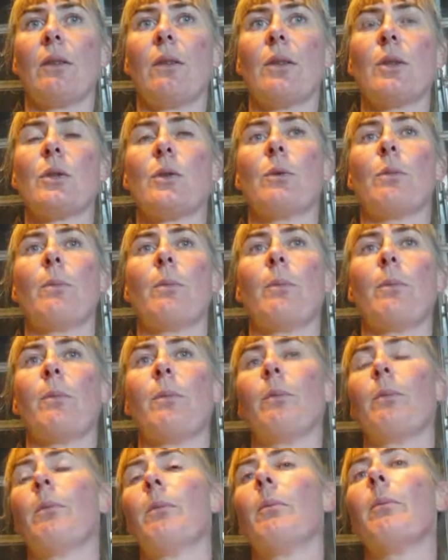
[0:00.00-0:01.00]
this will
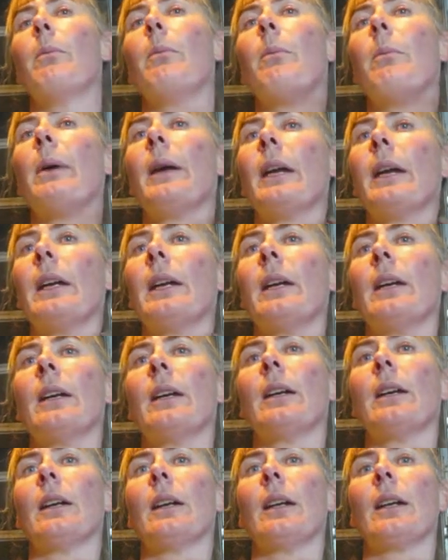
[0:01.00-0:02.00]
be
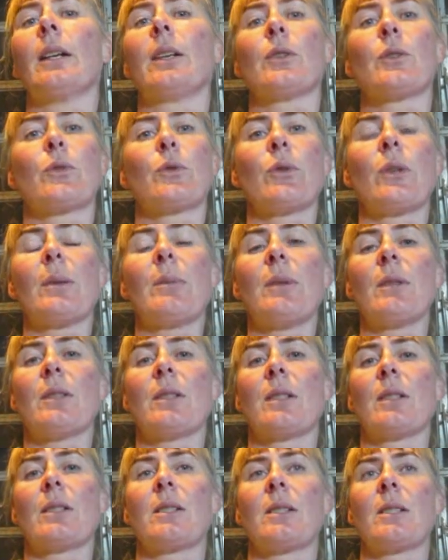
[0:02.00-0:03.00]
an extremely
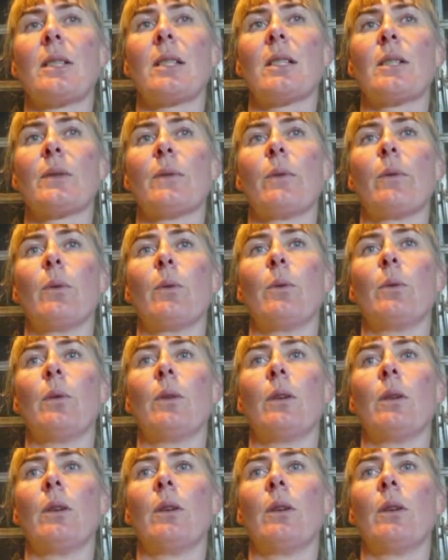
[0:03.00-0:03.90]
successful